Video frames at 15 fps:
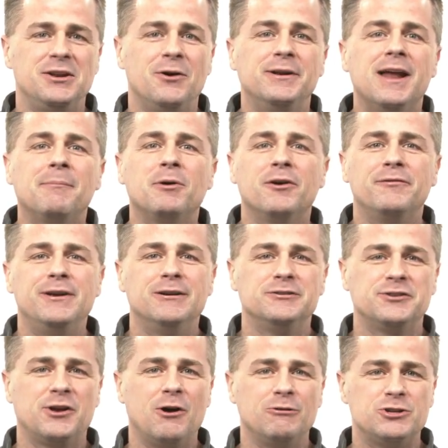You know, a number of
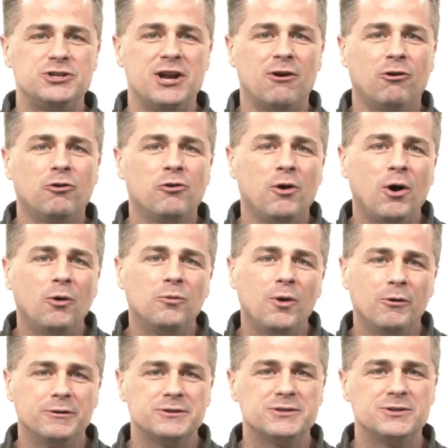years ago, Sheryl Crow
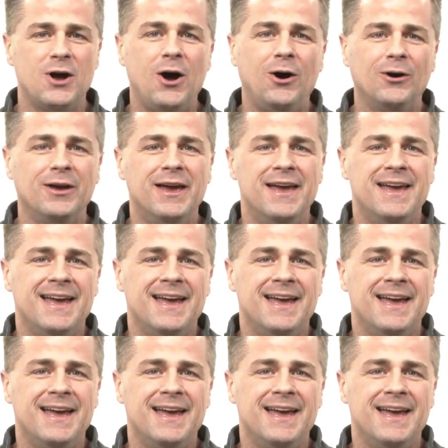wrote a song,